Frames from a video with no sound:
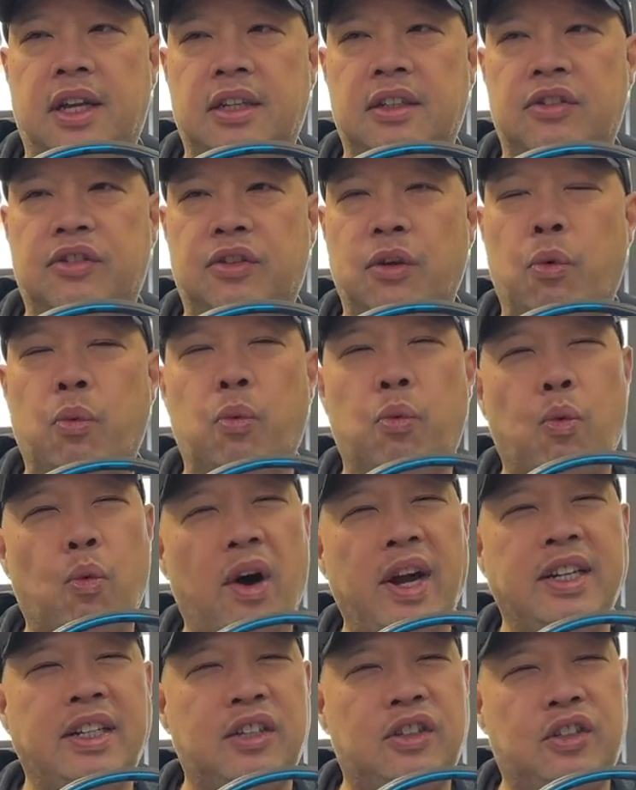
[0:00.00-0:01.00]
So
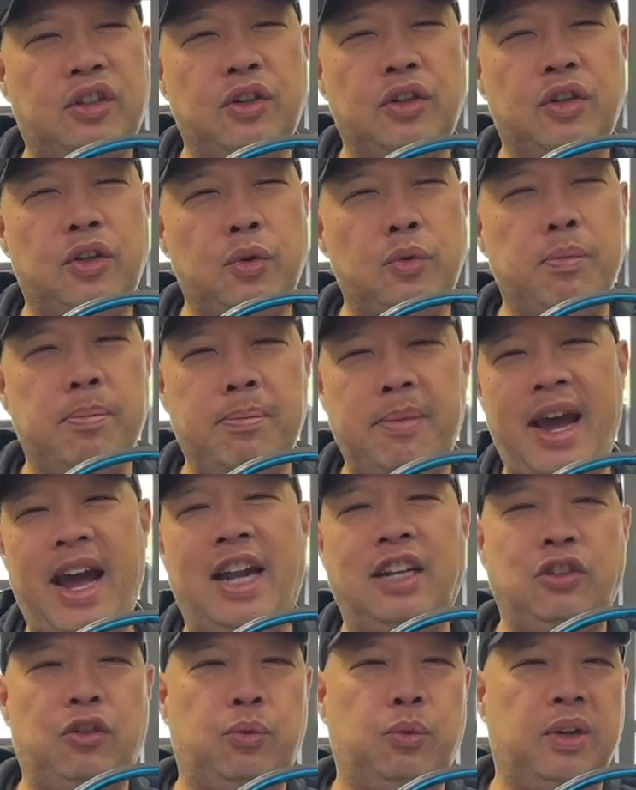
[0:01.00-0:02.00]
what do you
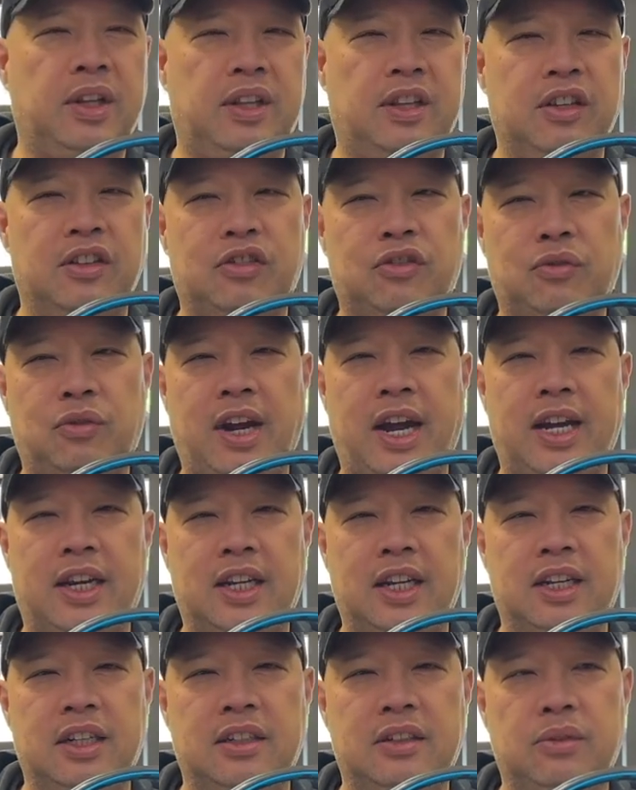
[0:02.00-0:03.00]
match with this
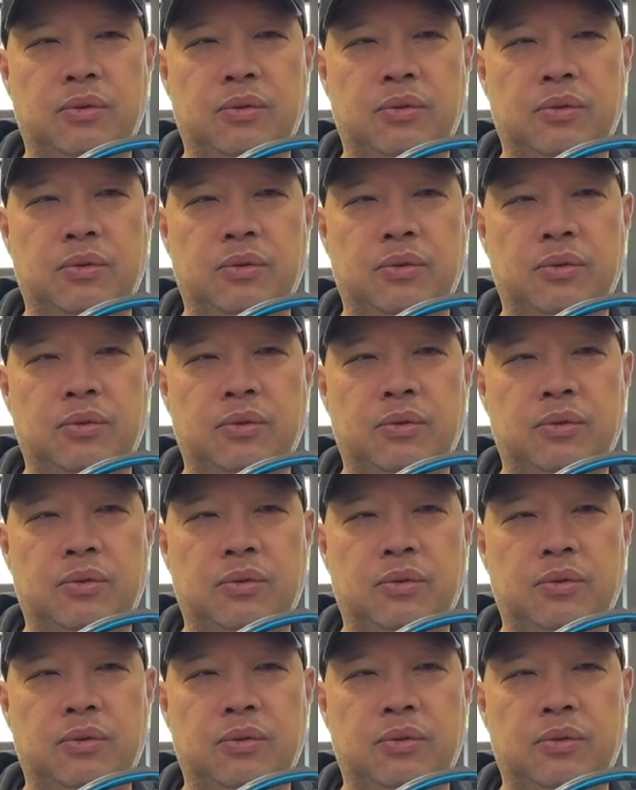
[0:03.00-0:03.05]
racket?